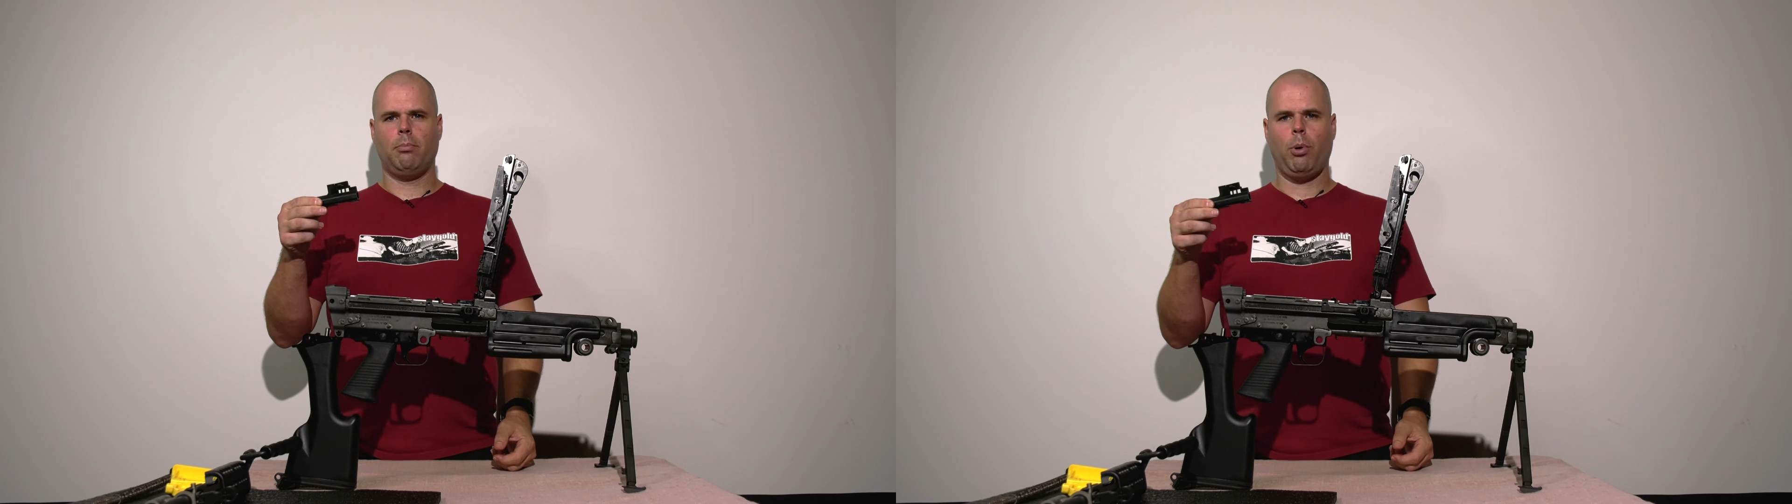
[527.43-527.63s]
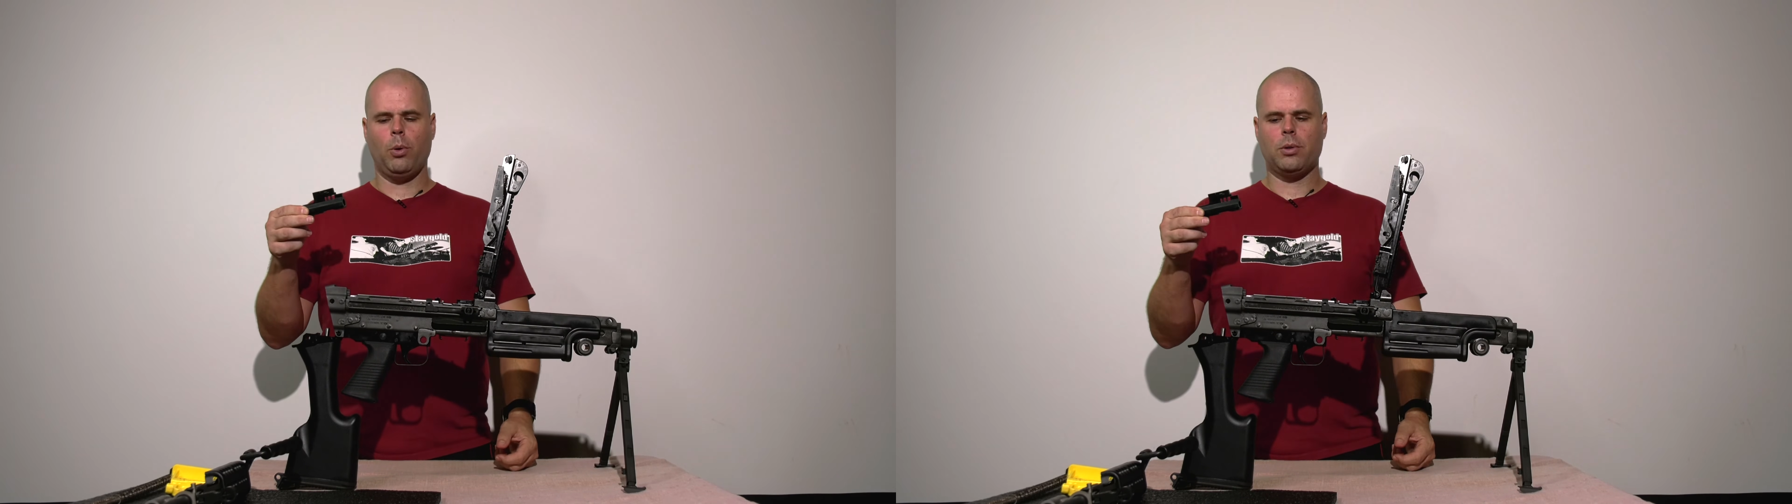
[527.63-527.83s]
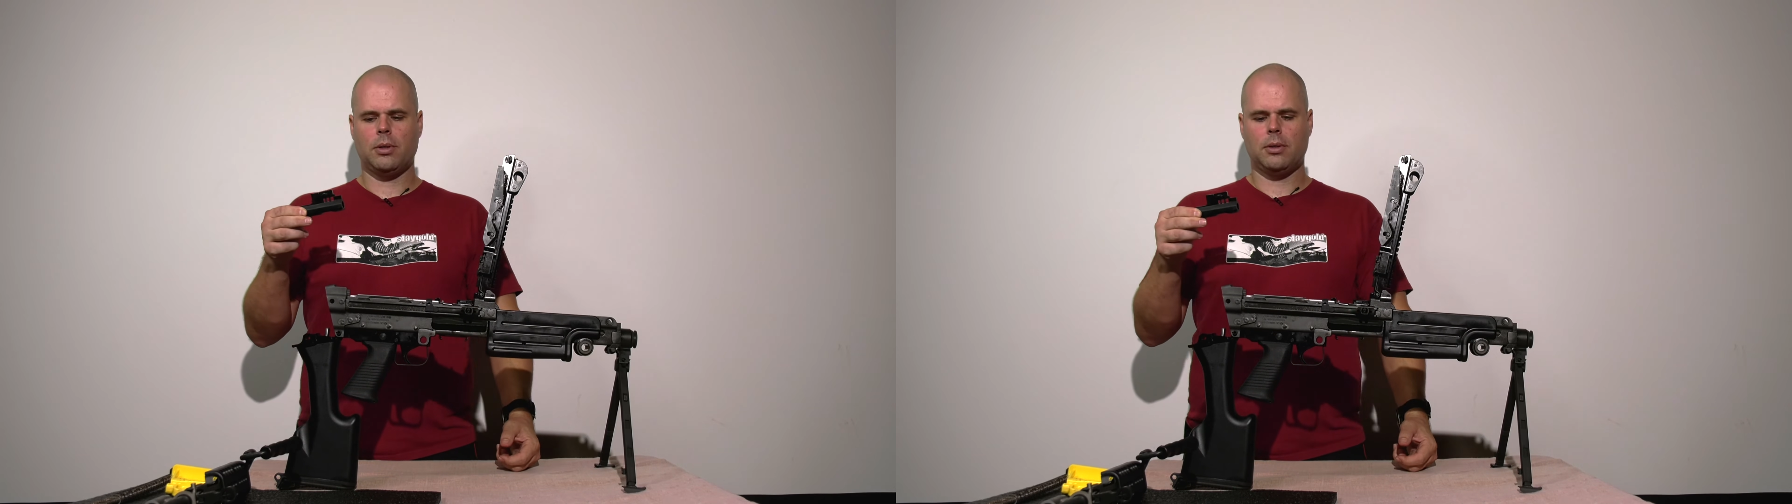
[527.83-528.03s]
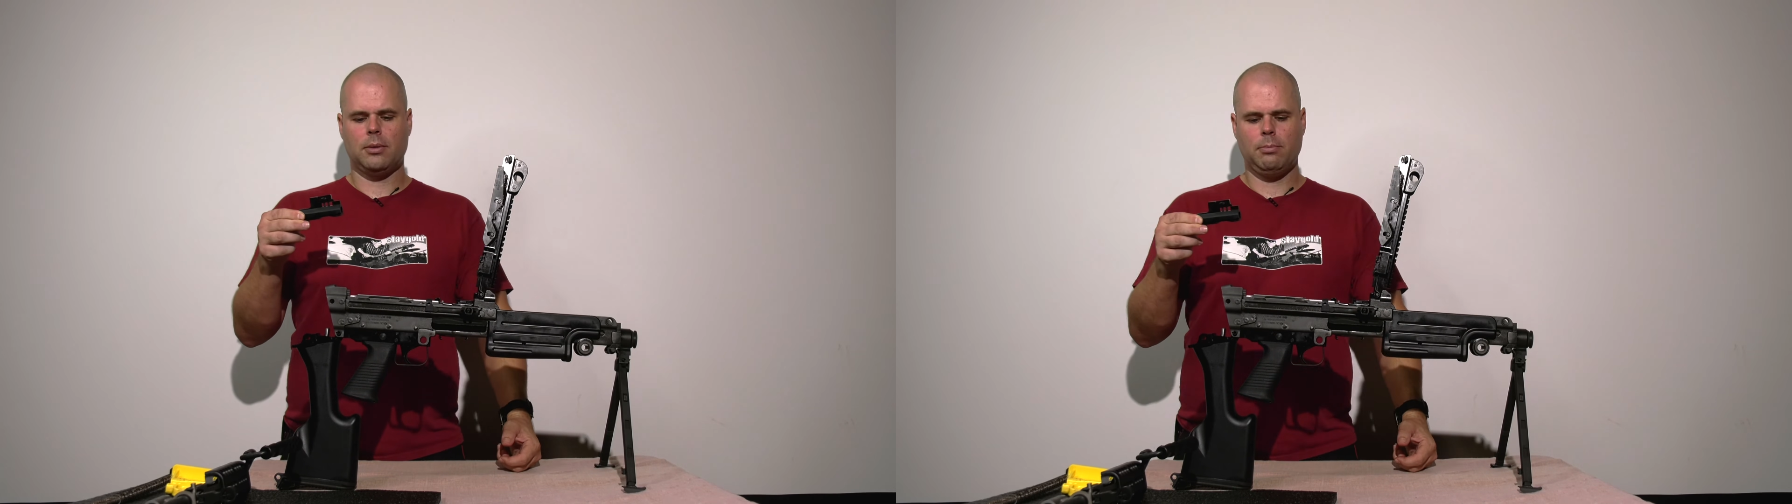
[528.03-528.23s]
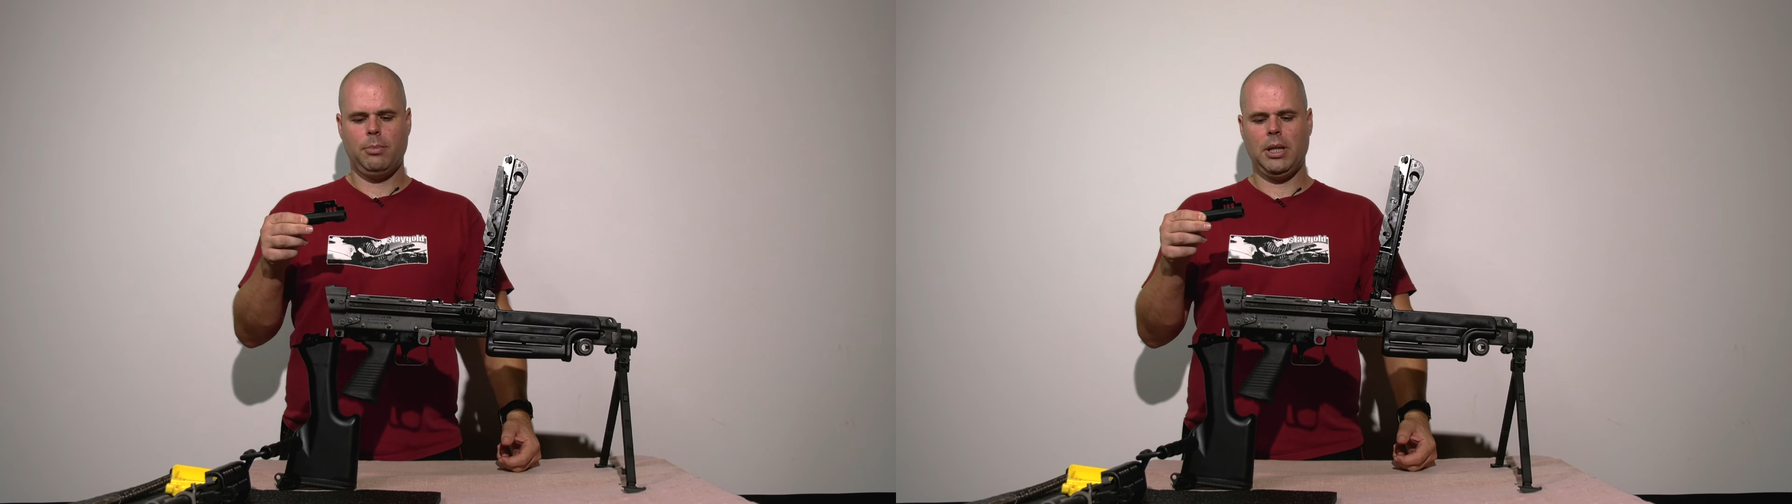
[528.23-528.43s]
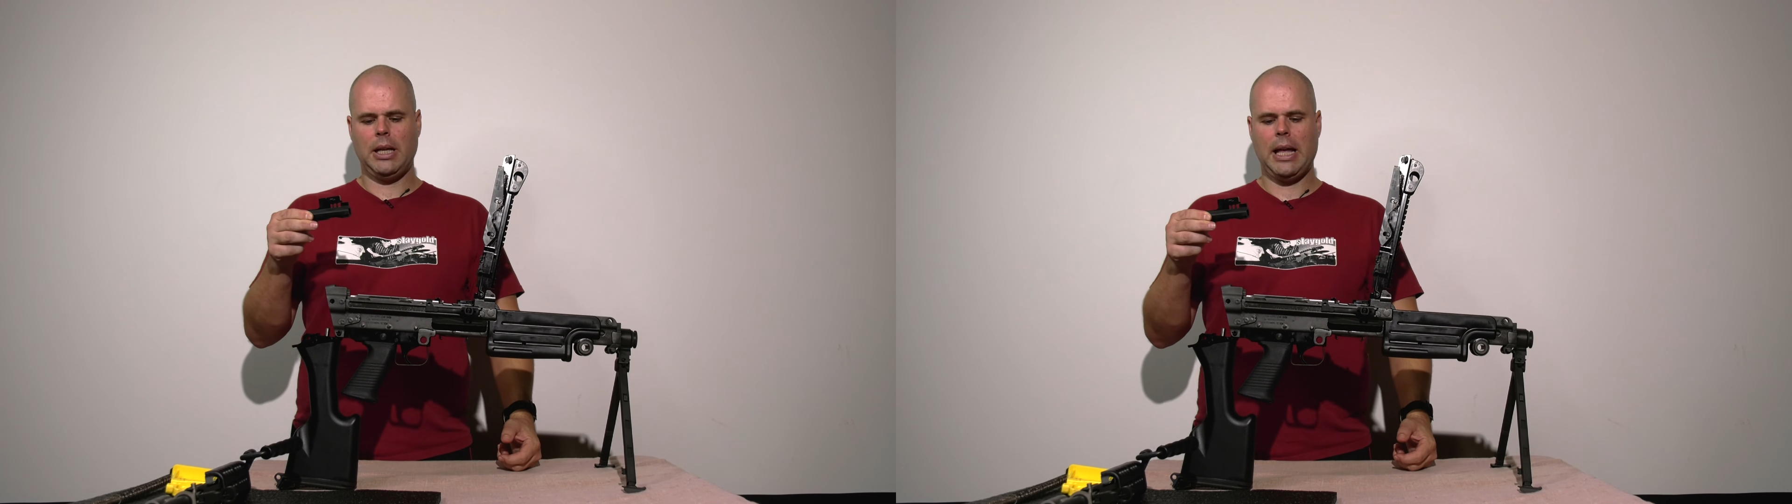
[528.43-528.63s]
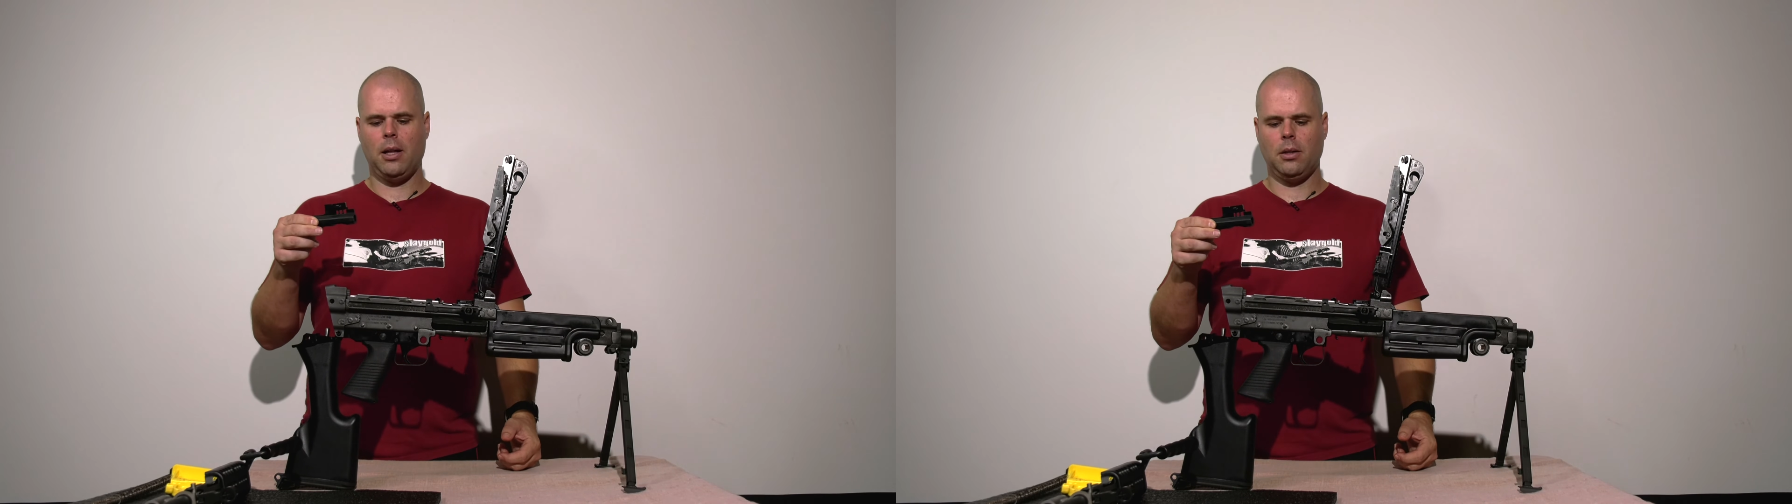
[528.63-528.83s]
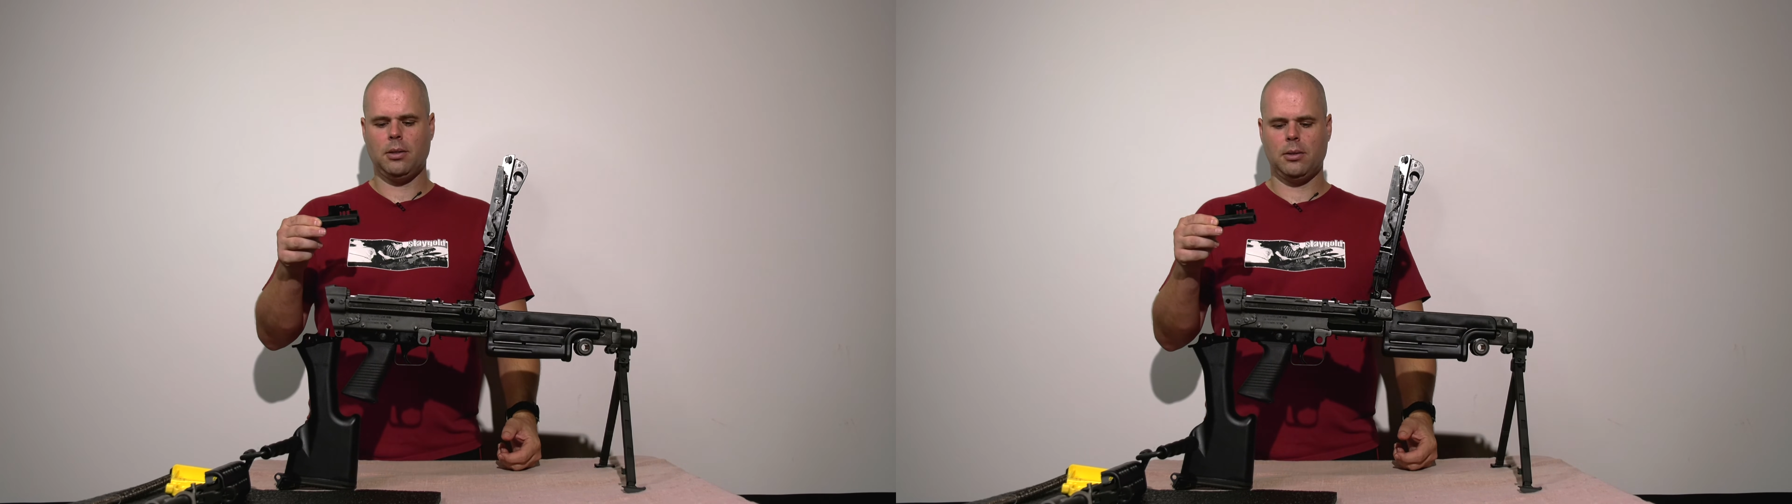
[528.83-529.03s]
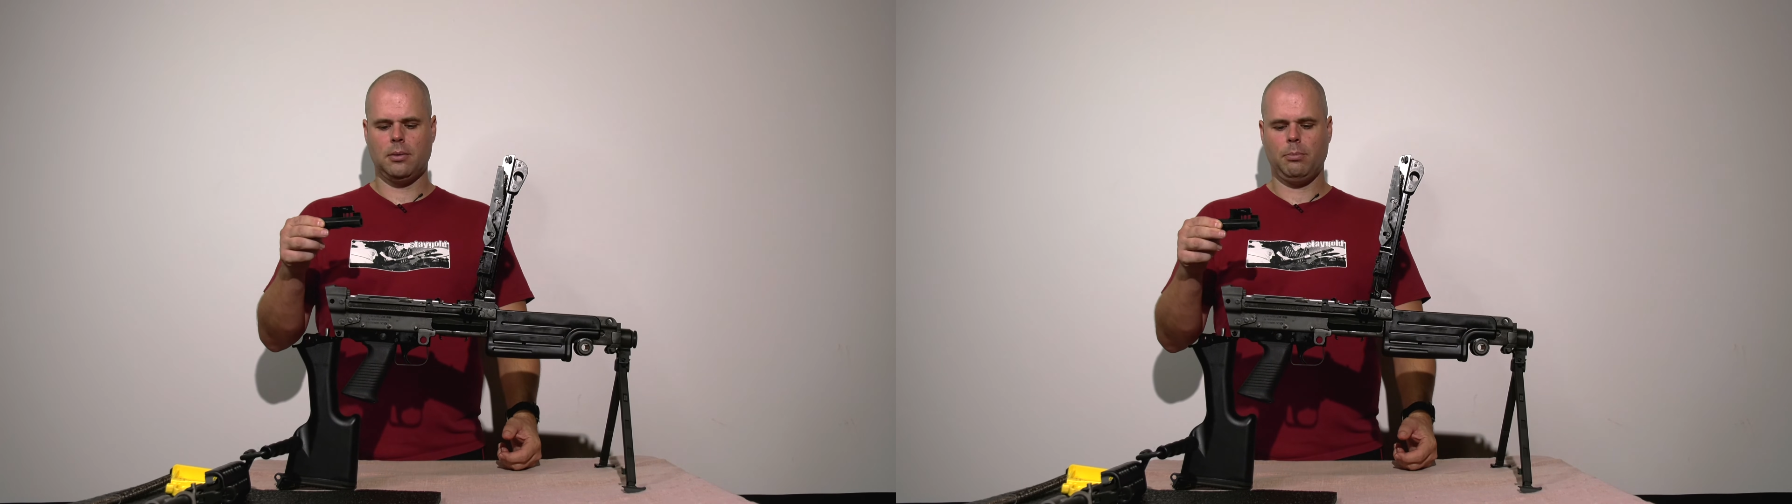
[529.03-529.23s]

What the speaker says: bolt being held